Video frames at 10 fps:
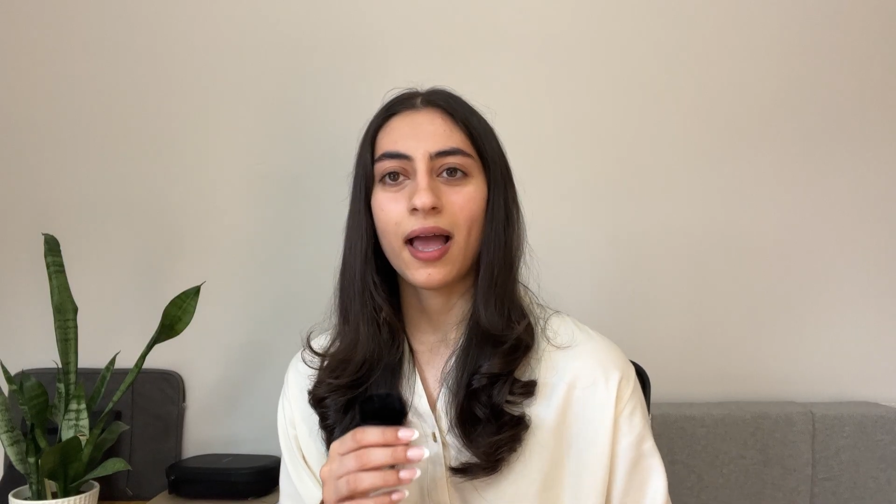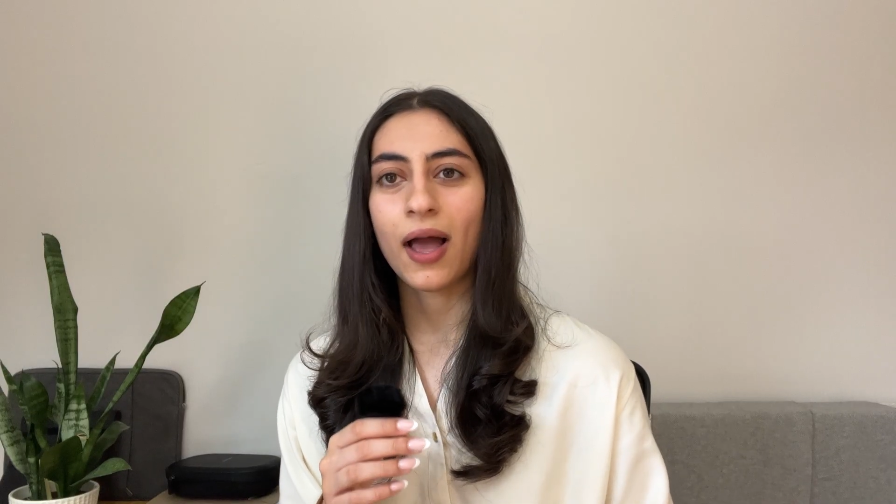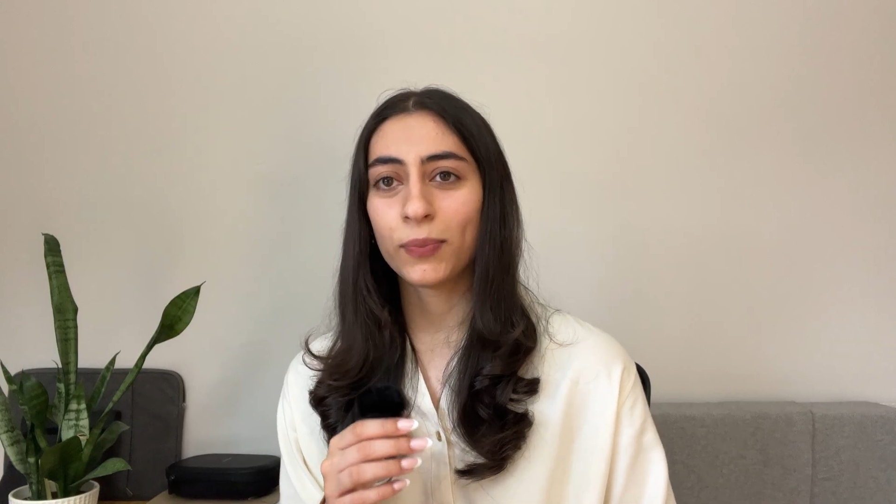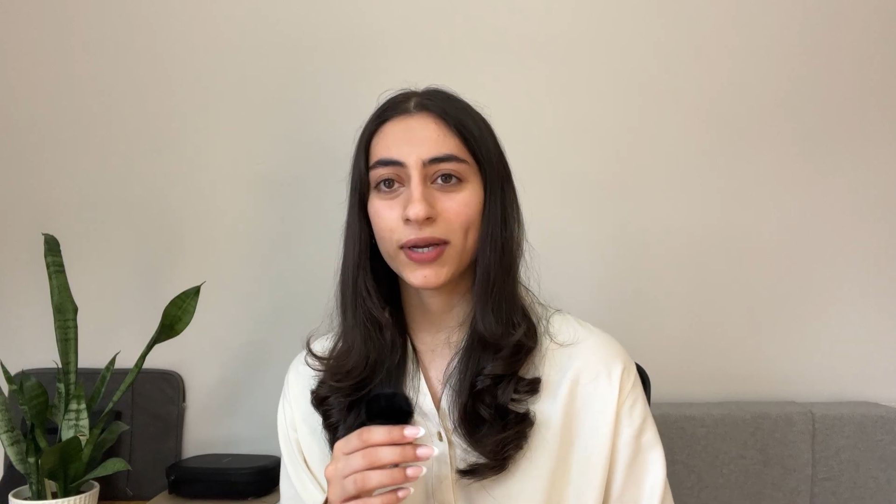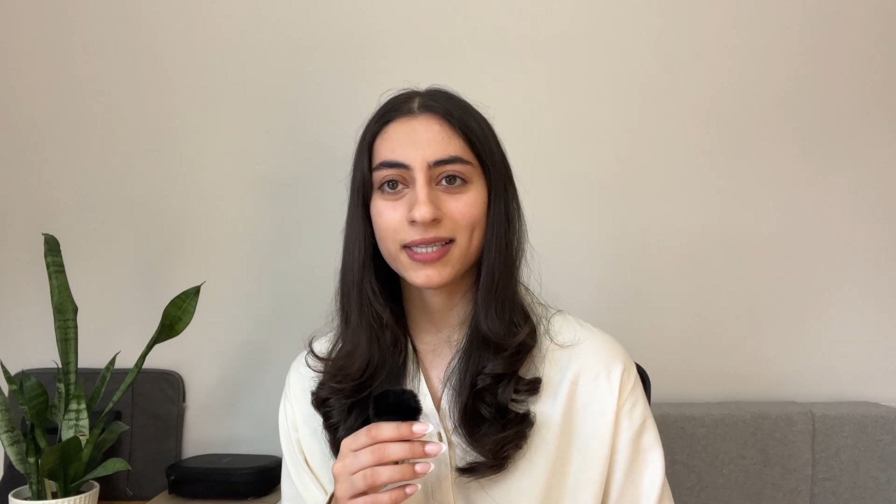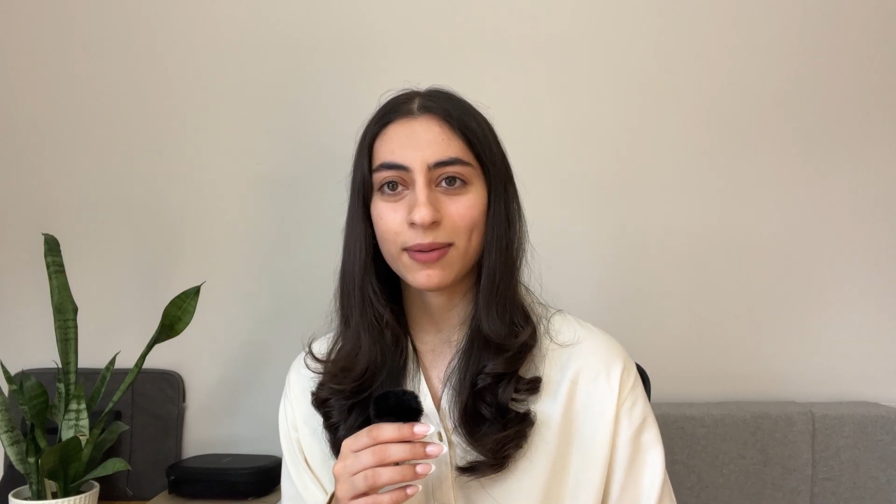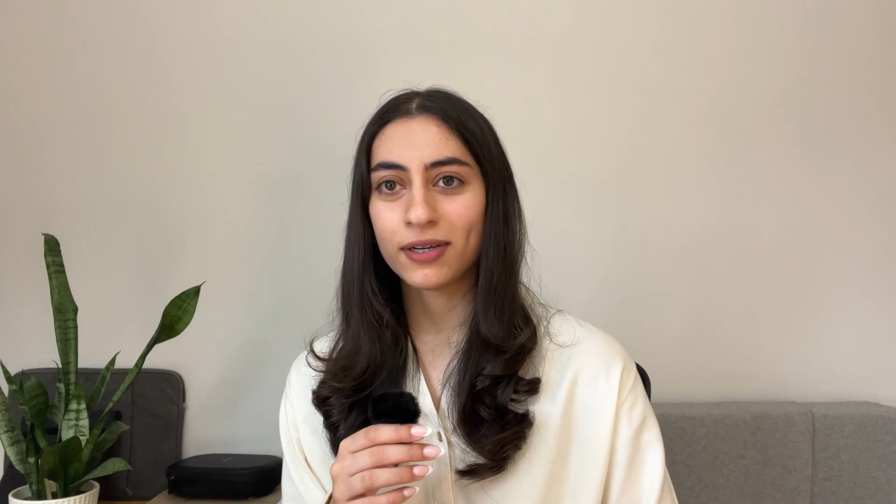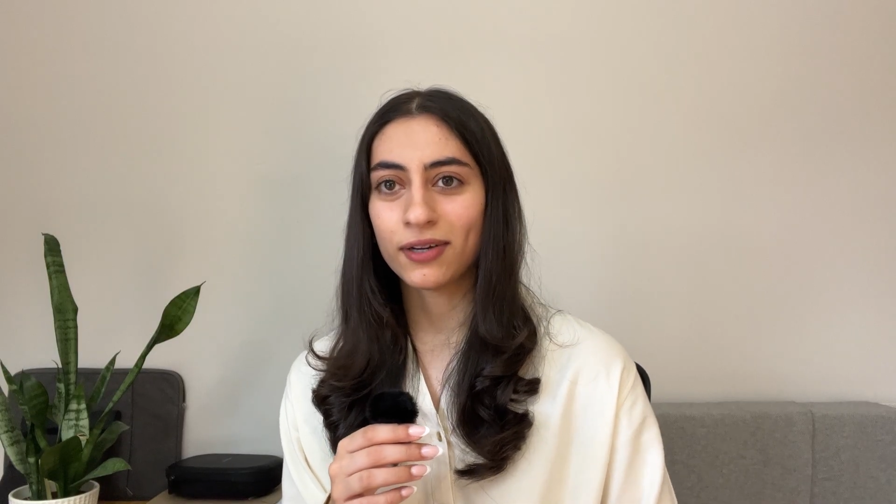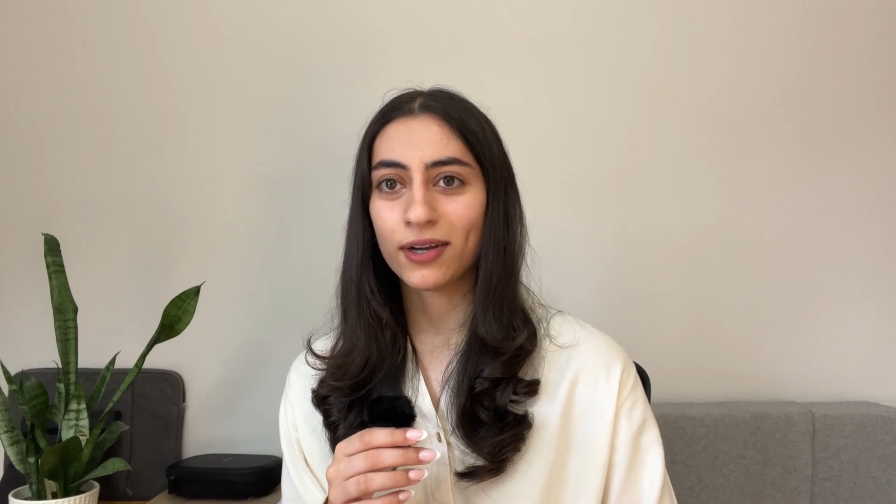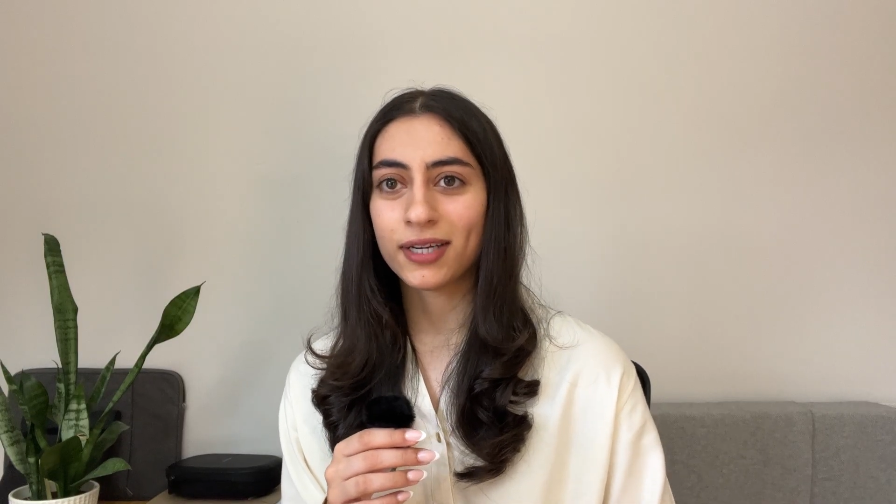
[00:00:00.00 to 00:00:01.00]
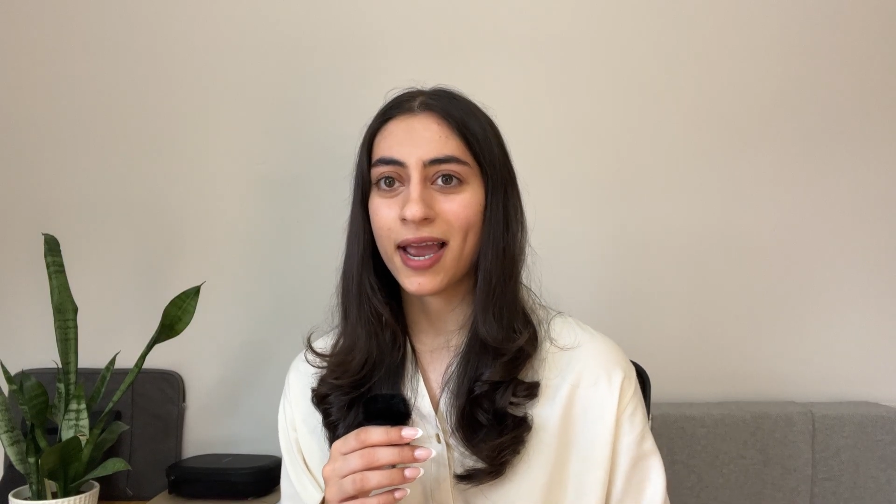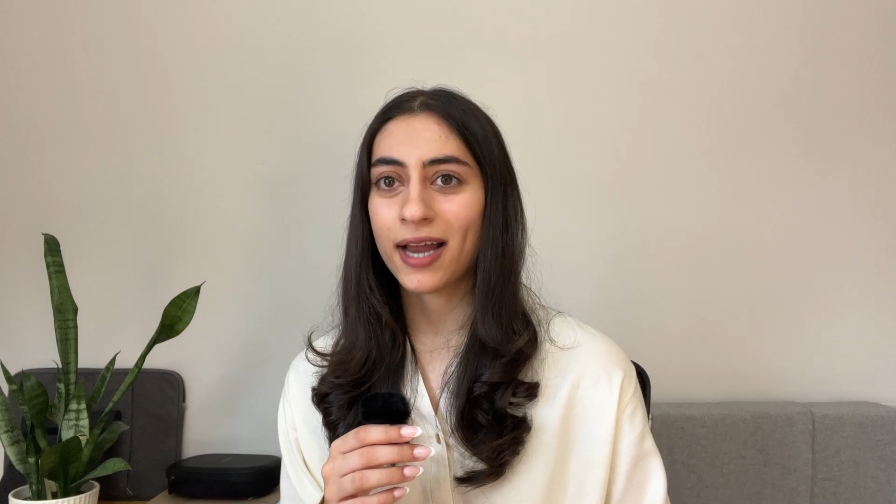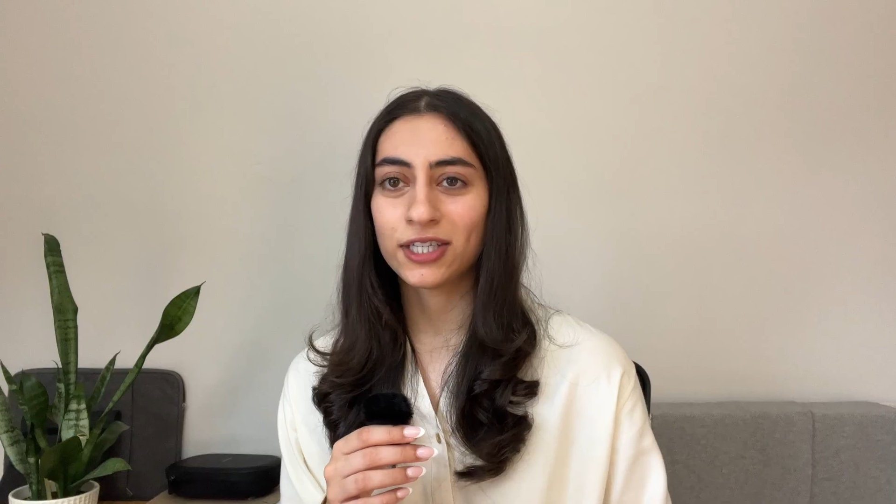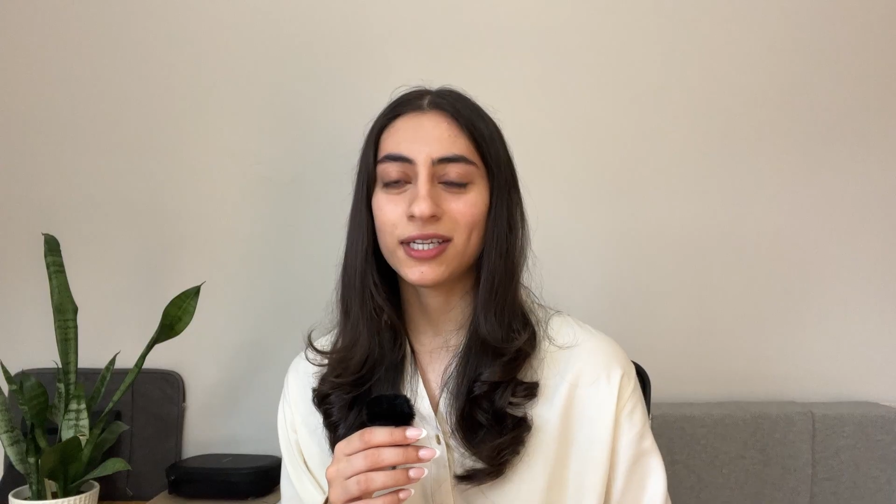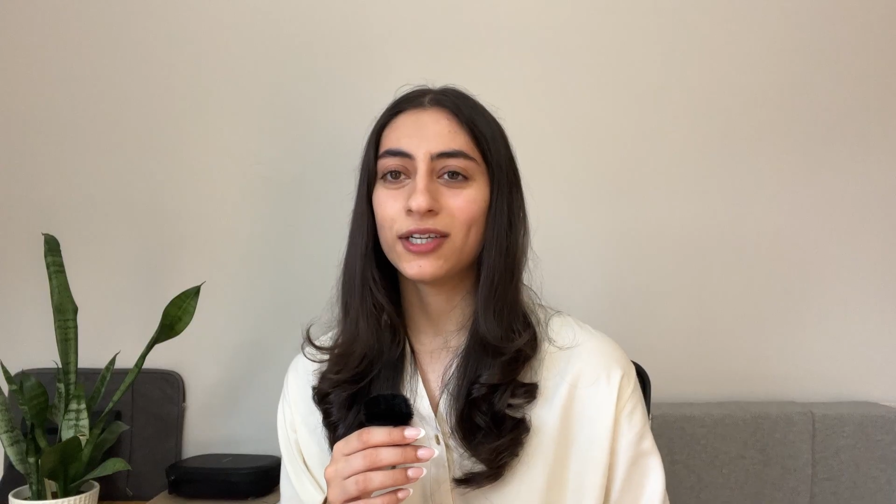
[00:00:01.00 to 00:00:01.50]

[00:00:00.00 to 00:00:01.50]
And because I'm a nerd, I actually